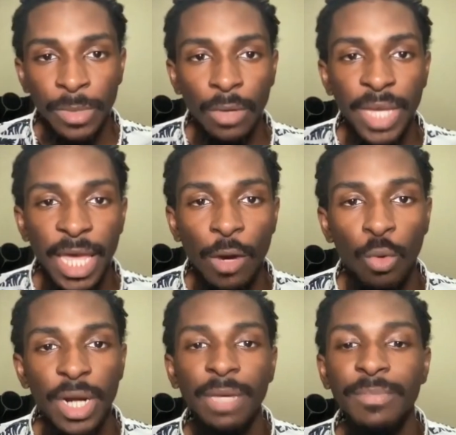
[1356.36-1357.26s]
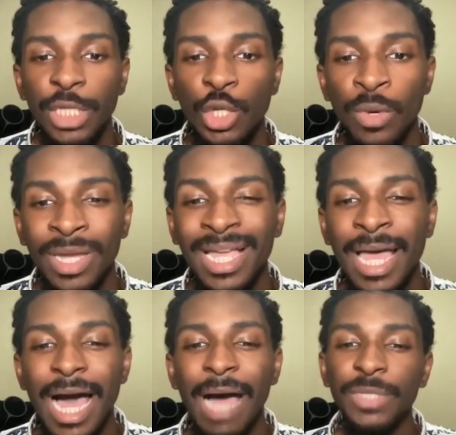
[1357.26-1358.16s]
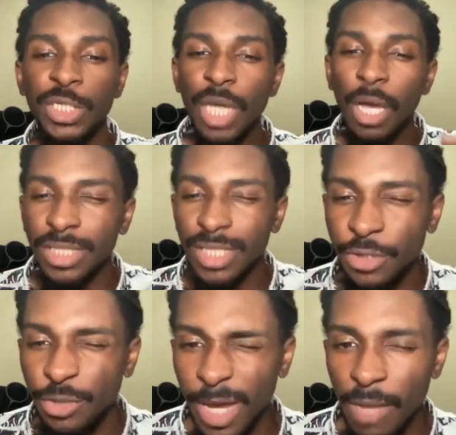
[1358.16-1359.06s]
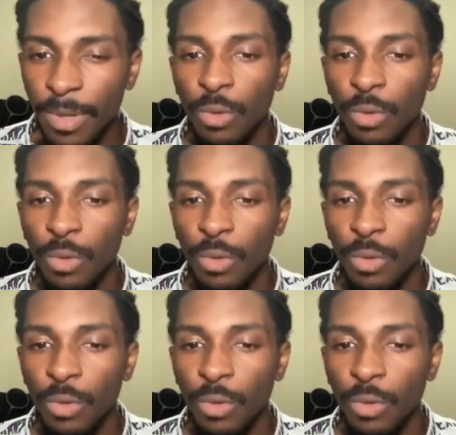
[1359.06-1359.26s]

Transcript: Okay. And we're going to be doing, I'm still talking to leaders about it,